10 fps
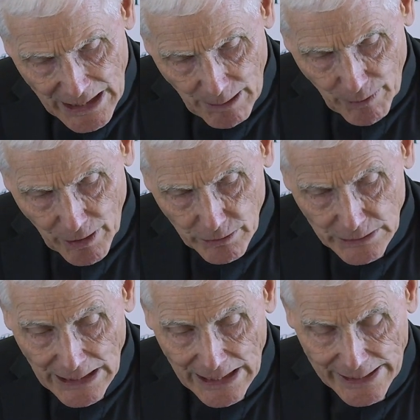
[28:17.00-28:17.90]
about
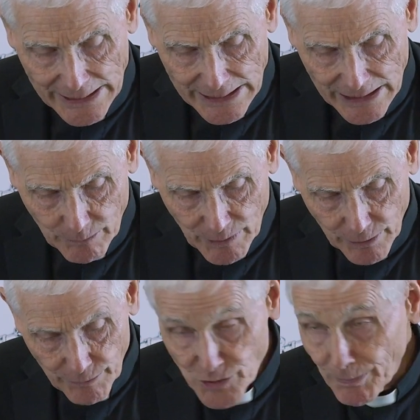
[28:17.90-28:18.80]
lying and
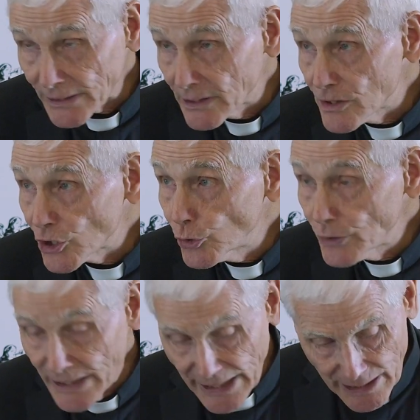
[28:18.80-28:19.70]
about respecting the
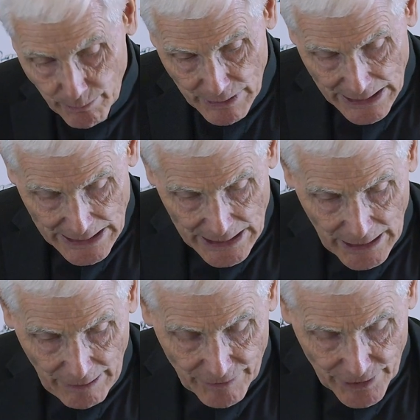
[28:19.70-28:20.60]
good name
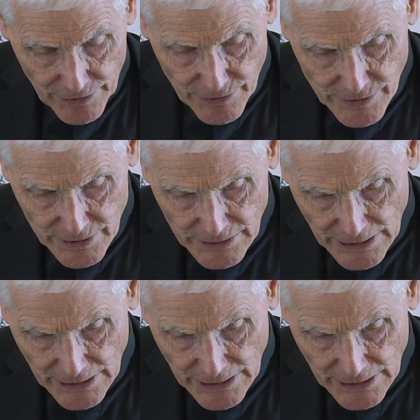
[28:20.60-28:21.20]
of others. There's